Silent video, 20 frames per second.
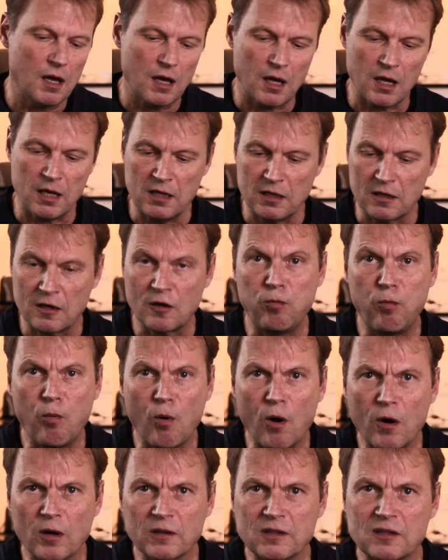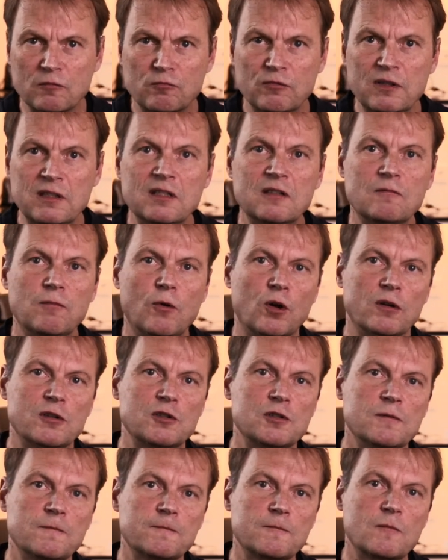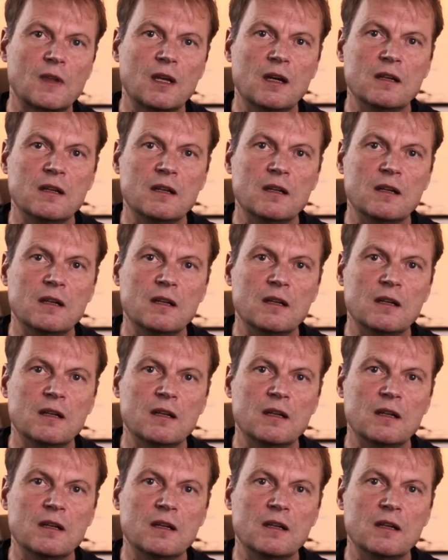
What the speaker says: A quartz wristwatch,